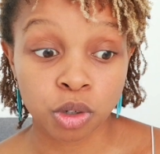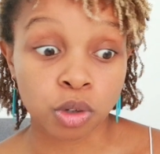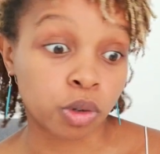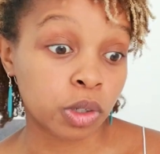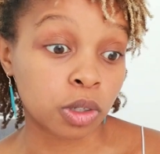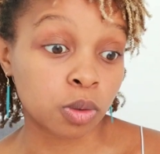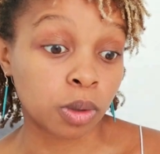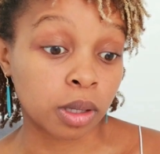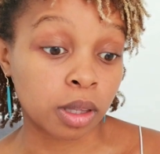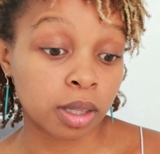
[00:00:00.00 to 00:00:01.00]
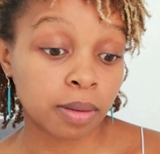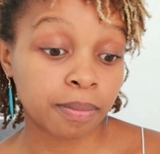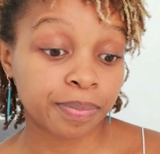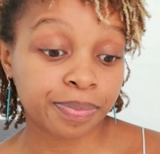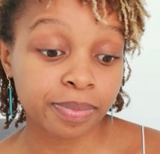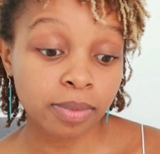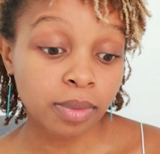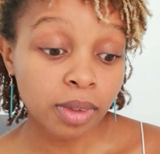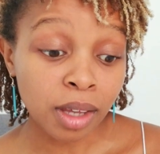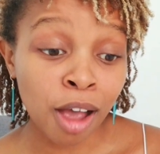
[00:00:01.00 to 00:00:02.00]
to notice with
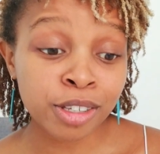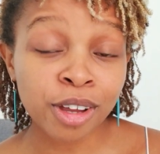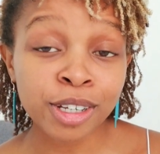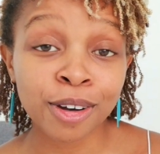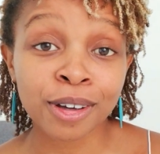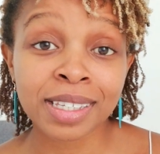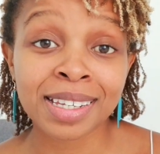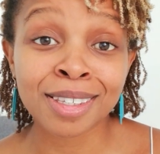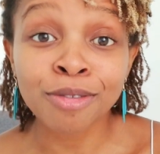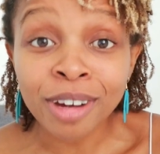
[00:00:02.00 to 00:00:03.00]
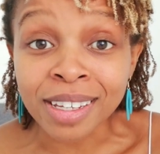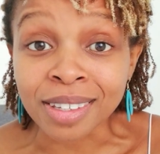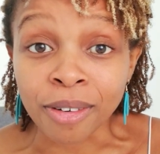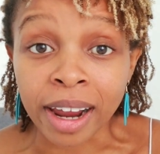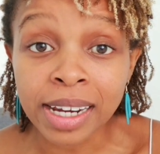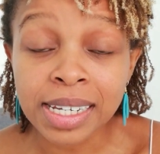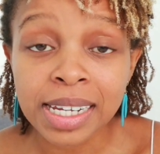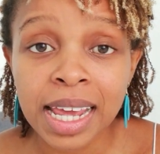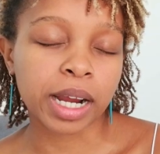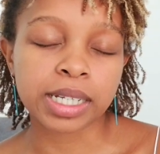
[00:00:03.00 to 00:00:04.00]
our starter locks is frizz, right?
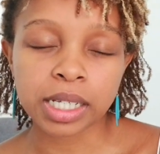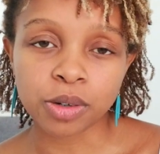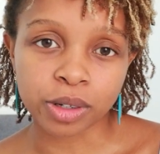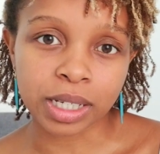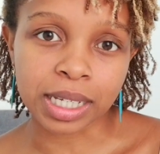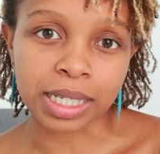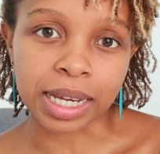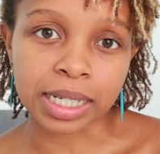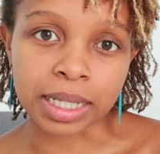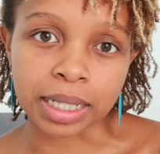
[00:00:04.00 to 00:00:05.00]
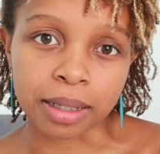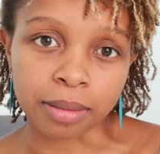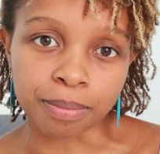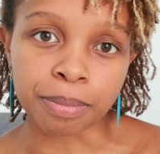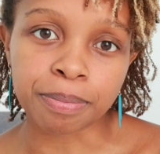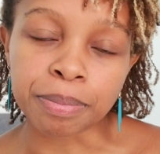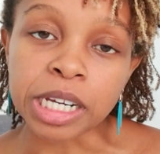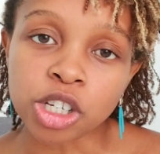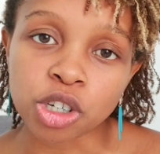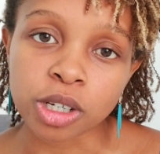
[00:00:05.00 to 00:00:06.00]
What I did notice is that the
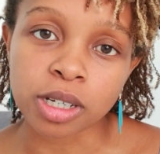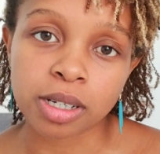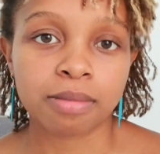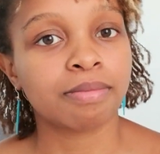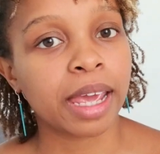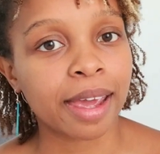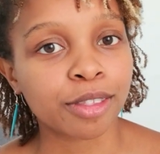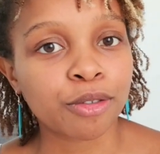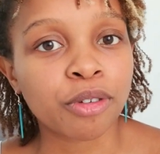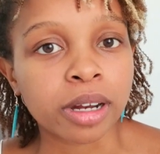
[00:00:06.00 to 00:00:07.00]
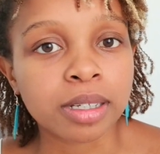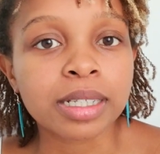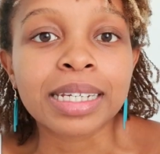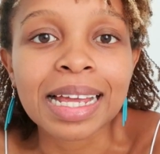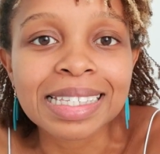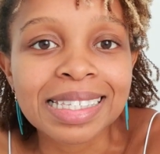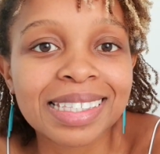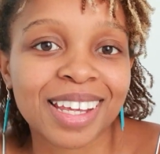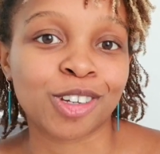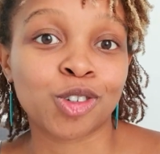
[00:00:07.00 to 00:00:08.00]
bleached hair at the front does
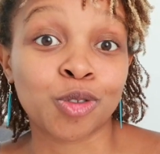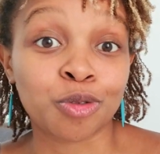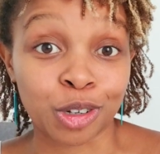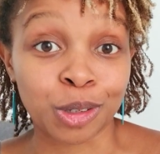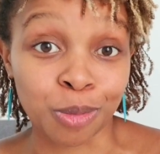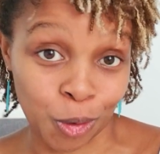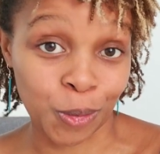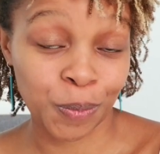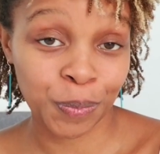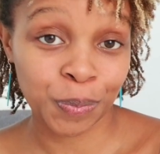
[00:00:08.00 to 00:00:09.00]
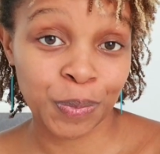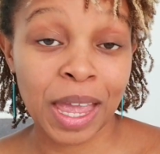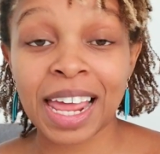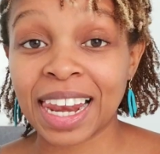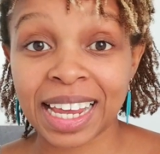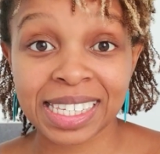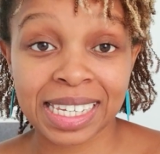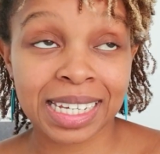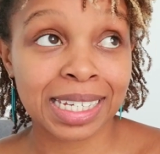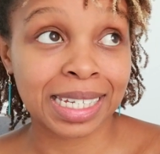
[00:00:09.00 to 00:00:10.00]
tend to frizz more. Like I
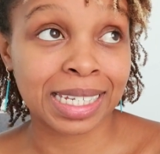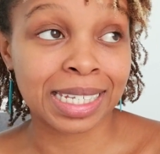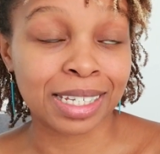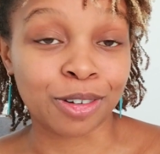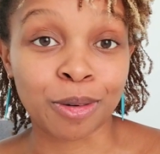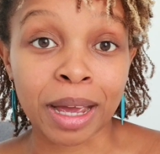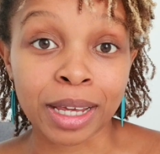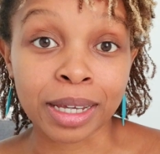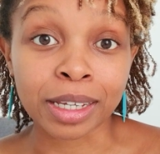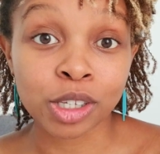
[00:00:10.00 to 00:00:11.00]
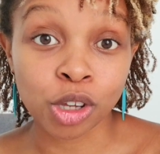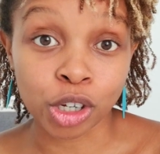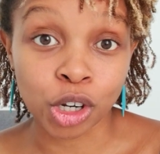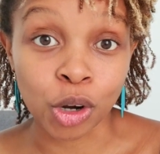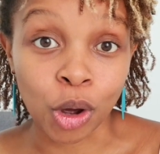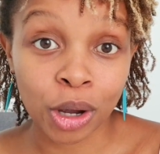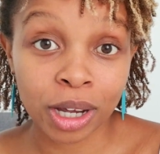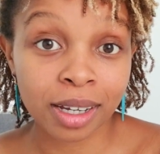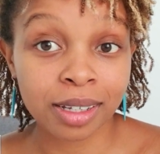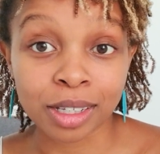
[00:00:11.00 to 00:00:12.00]
said in, you know, my starter lock
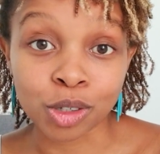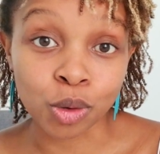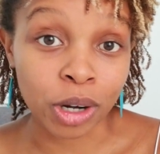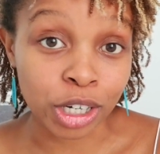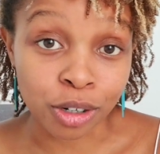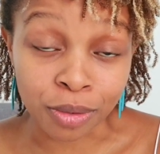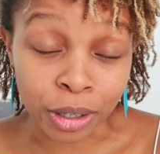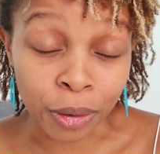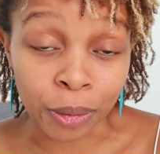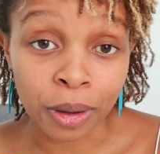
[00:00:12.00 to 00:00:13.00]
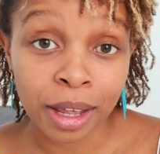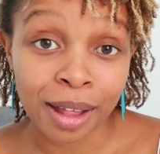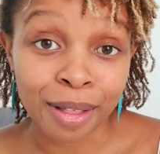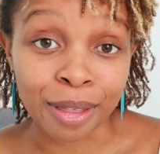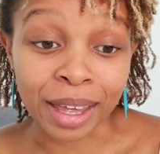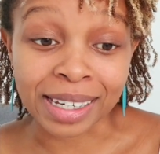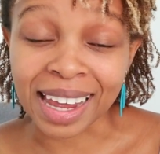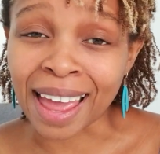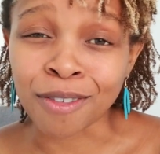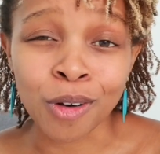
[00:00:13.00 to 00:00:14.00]
installation video, that
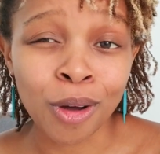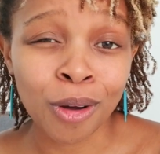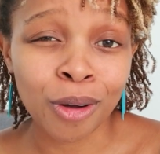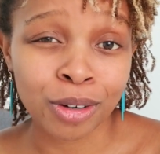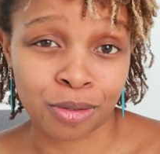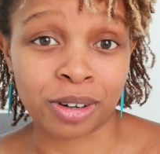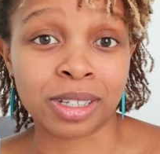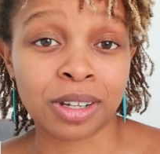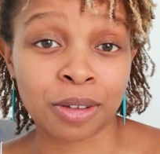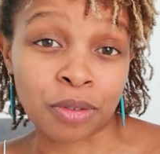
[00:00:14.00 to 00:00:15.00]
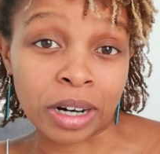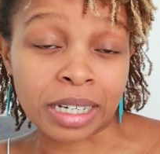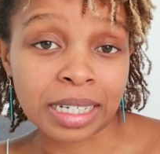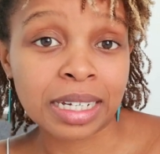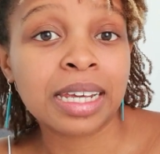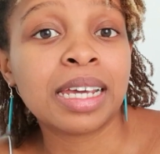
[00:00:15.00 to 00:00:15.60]
I have a lot of frizz at the front,